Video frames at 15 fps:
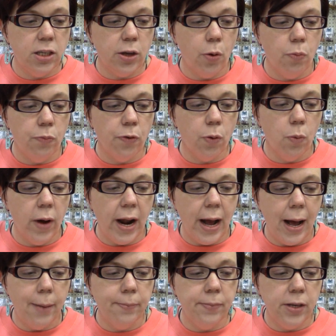So for what
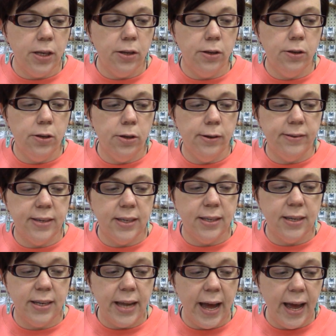I'm using
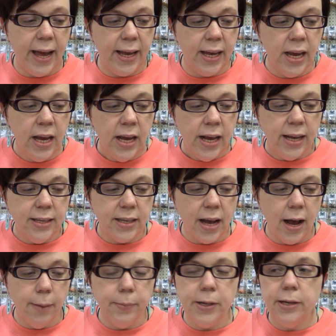today is
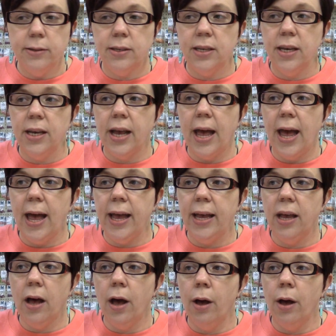I'm using a...